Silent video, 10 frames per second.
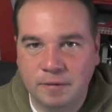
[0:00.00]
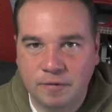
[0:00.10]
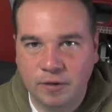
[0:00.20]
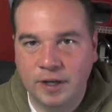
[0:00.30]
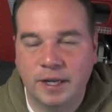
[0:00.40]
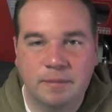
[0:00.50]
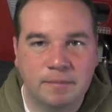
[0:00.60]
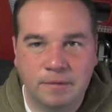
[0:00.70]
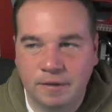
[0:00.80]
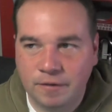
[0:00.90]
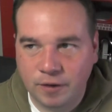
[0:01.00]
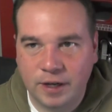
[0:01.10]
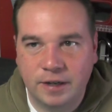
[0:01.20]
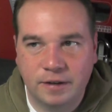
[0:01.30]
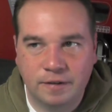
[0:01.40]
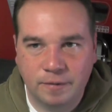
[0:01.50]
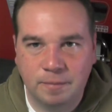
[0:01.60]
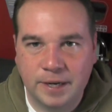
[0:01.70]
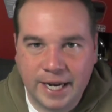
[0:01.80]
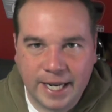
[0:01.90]
the front and the front, the
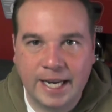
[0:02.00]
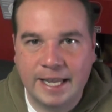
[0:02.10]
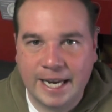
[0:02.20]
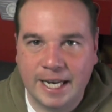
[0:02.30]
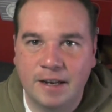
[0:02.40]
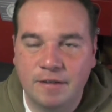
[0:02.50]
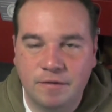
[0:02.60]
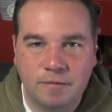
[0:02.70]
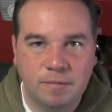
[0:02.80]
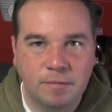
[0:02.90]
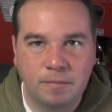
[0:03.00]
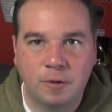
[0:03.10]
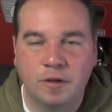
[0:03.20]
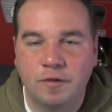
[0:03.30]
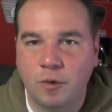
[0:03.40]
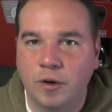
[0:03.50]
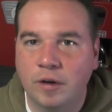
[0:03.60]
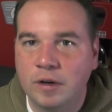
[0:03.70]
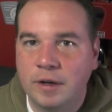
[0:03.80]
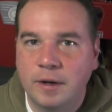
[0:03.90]
beginning and the end of book
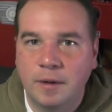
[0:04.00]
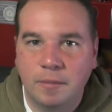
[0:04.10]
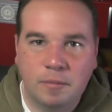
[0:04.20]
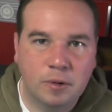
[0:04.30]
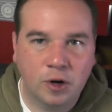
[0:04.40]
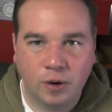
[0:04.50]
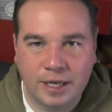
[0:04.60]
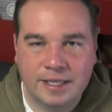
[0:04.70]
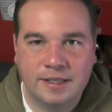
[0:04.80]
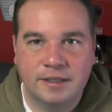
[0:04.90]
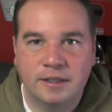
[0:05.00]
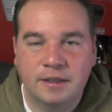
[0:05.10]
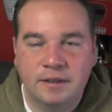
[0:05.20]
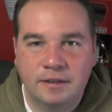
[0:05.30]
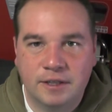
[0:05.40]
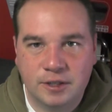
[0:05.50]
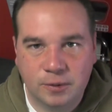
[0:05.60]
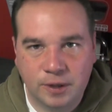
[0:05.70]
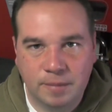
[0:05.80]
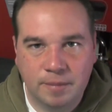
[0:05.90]
4 progressed the
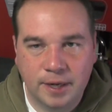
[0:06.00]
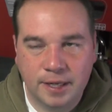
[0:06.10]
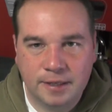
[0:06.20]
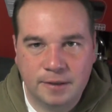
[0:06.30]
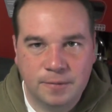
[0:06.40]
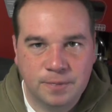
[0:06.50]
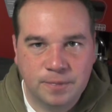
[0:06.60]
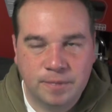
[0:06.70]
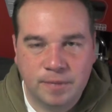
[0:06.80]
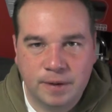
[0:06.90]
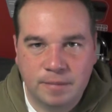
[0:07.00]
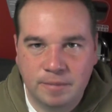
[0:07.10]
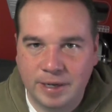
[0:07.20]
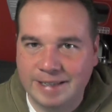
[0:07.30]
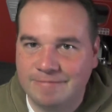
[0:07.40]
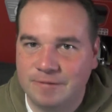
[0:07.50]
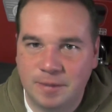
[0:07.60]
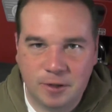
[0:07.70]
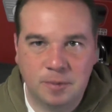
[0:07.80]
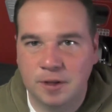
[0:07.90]
story a bit, but for the
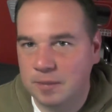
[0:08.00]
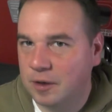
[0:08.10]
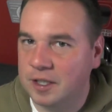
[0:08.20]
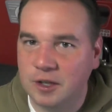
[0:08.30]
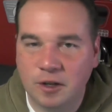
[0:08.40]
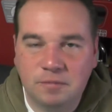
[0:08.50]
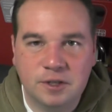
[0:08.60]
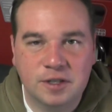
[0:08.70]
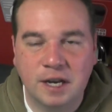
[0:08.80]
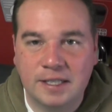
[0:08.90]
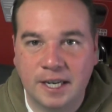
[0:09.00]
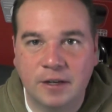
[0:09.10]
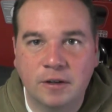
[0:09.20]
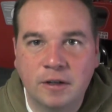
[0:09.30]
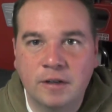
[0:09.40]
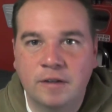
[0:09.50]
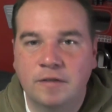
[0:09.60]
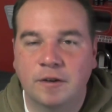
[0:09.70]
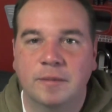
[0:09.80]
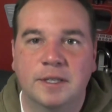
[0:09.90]
most part, the book is all just a tale
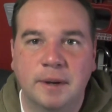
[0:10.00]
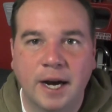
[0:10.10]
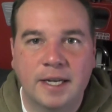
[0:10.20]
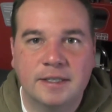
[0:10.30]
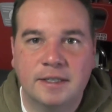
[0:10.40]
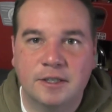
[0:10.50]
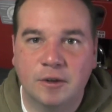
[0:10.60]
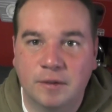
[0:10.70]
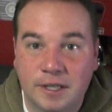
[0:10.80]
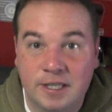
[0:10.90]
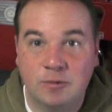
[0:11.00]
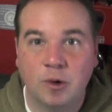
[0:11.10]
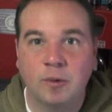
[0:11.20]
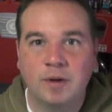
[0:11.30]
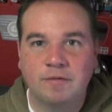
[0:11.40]
from his past. So this is where we